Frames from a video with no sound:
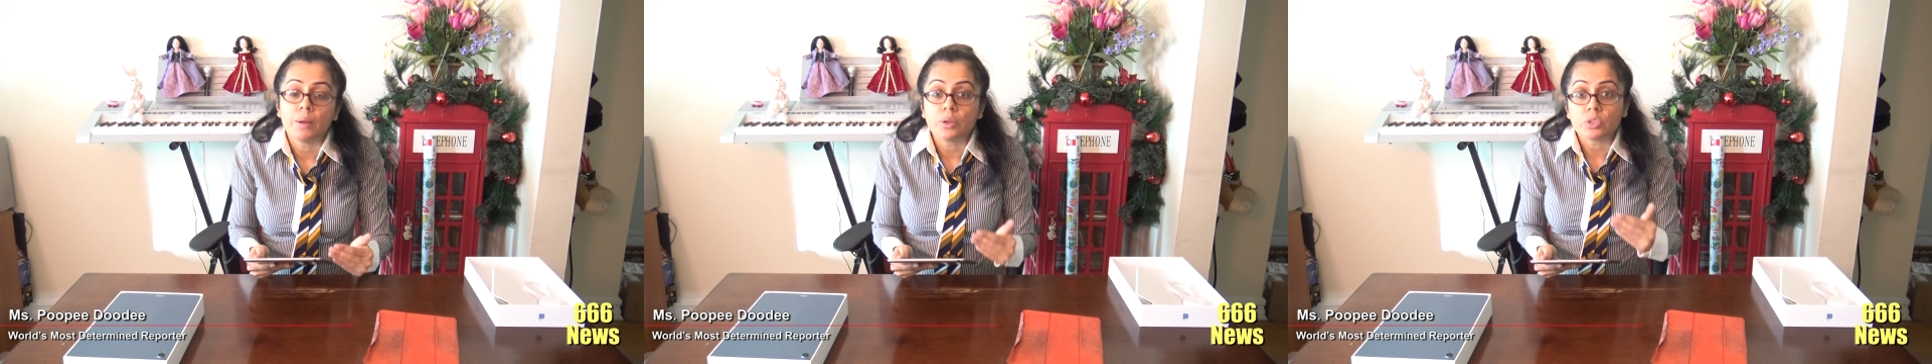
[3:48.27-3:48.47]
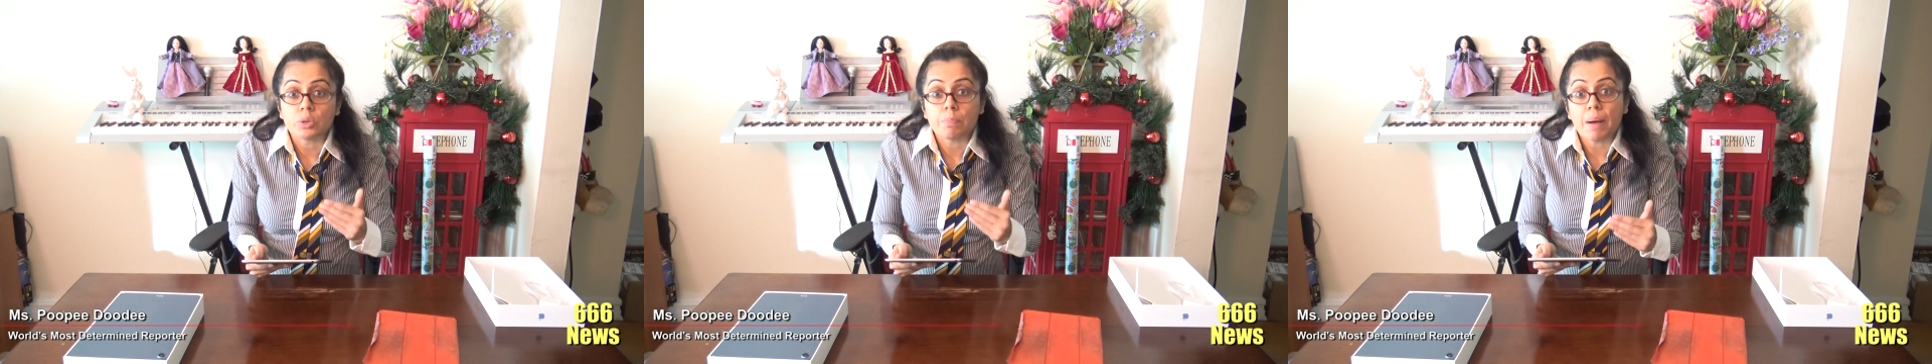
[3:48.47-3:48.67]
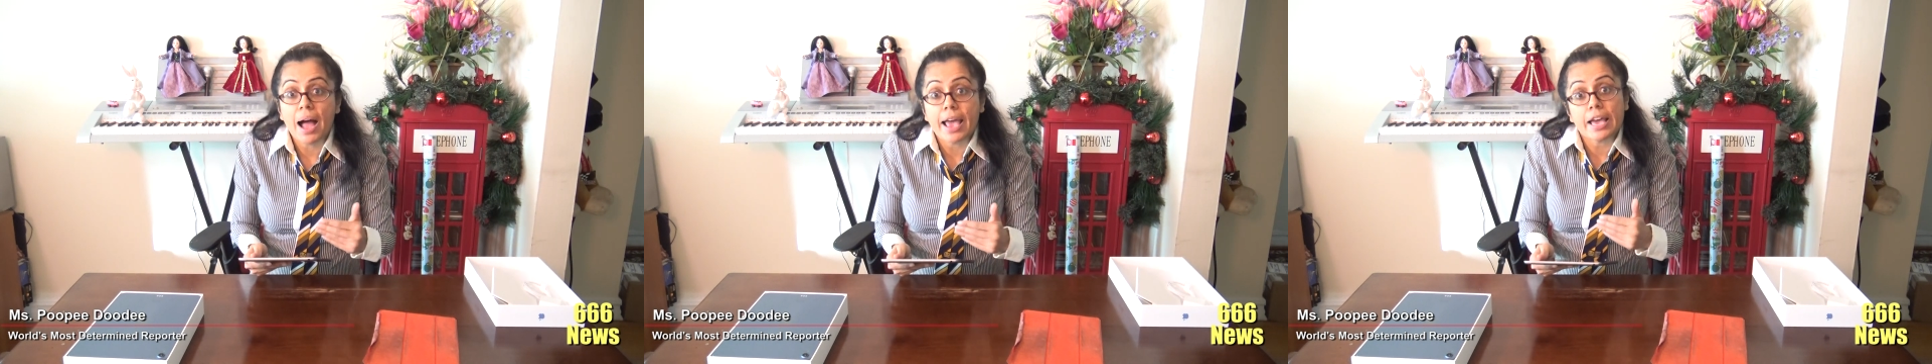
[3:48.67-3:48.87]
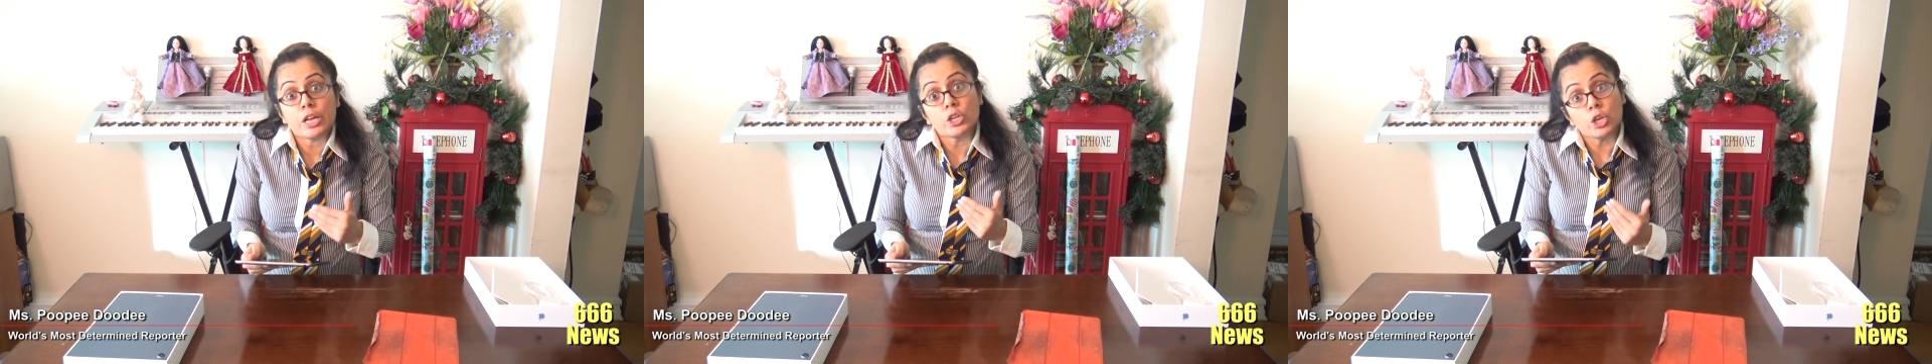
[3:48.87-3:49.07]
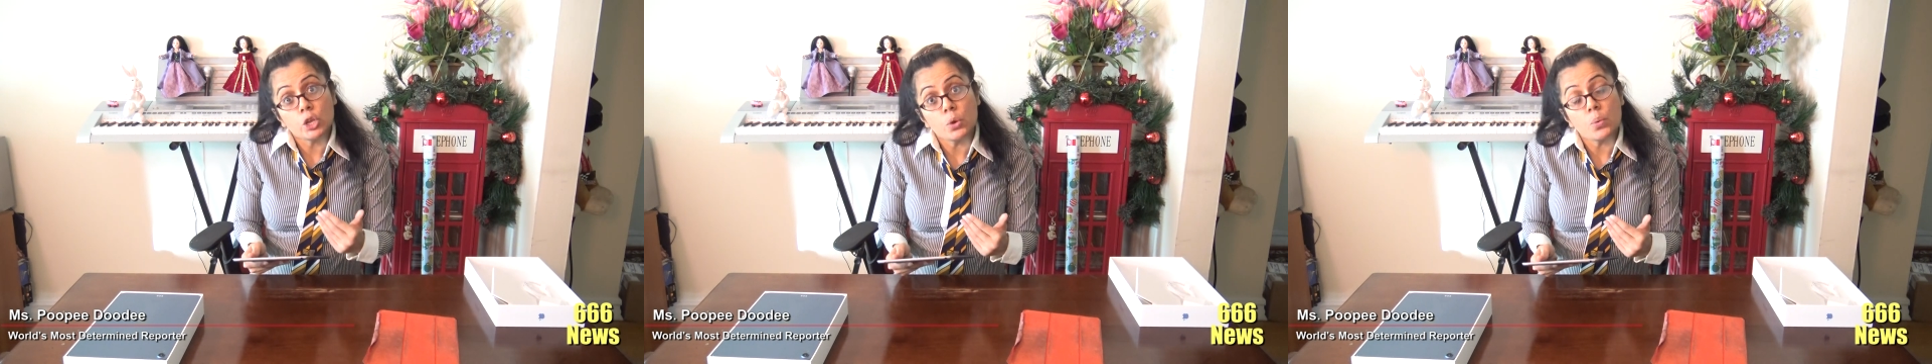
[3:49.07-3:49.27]
to buy a
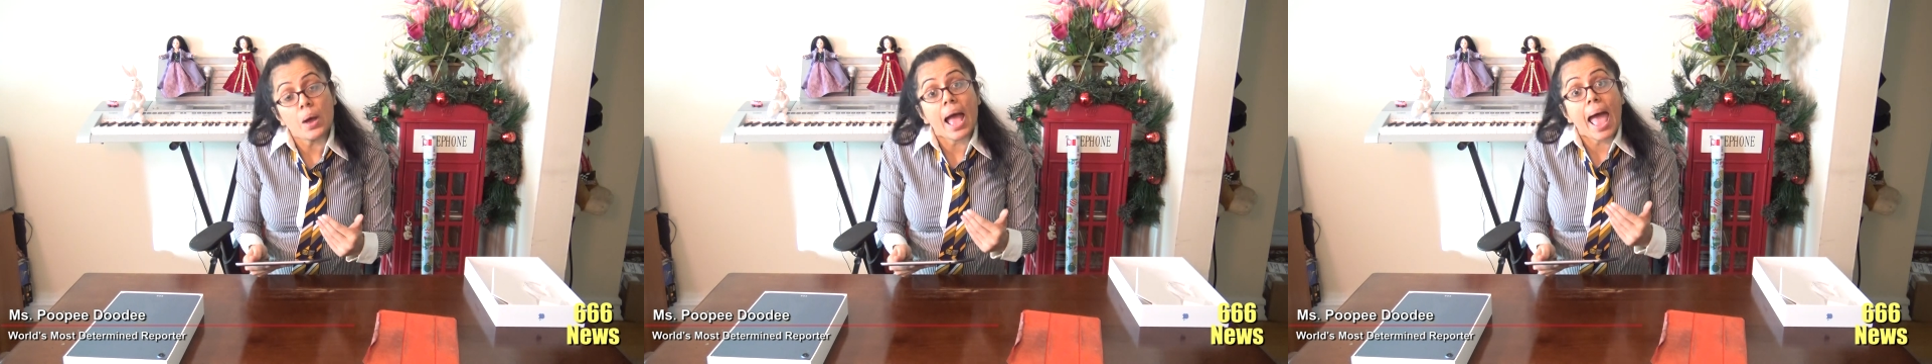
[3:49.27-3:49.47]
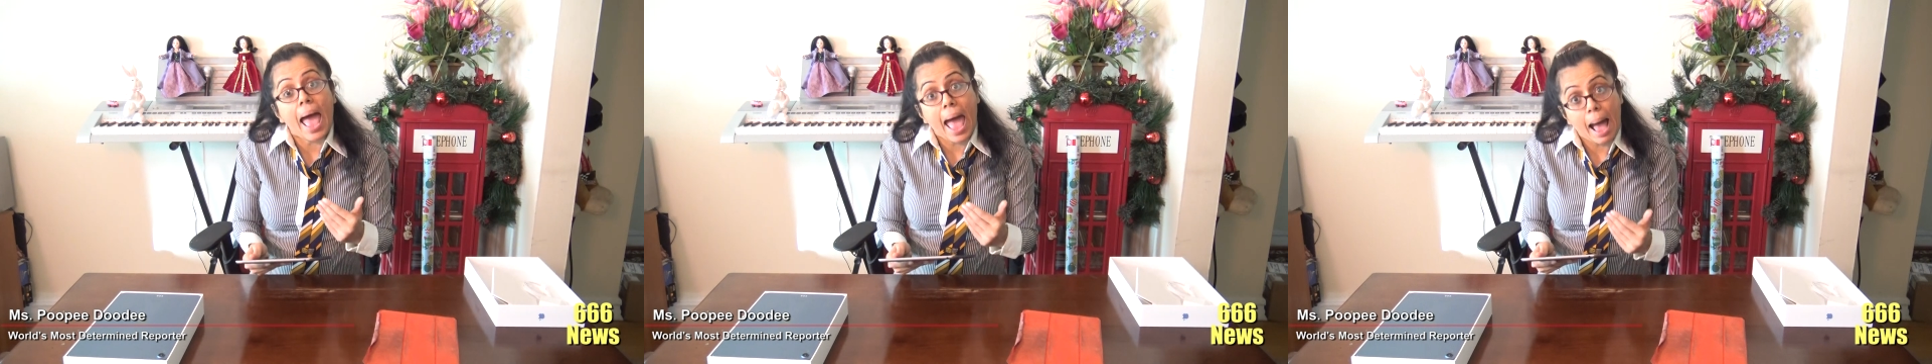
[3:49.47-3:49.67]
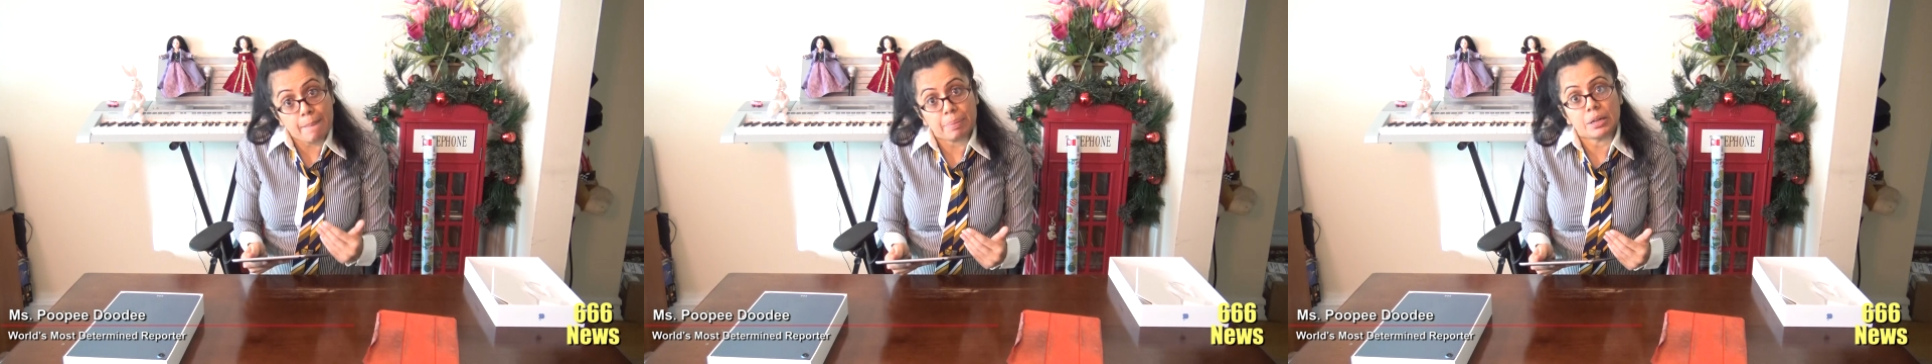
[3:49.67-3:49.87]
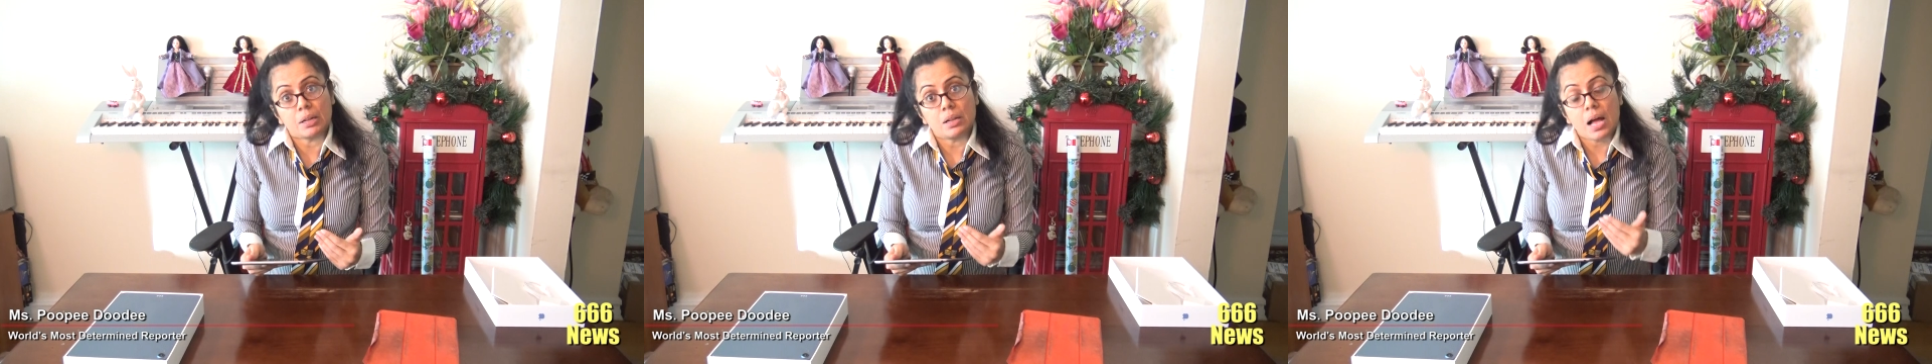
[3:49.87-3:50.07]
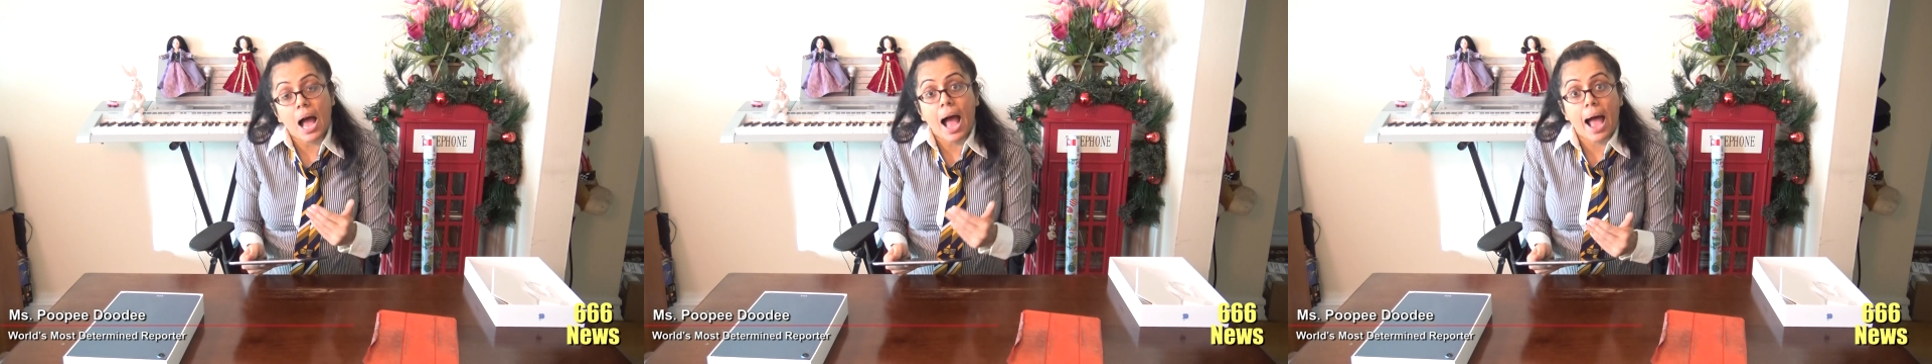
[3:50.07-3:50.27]
new Apple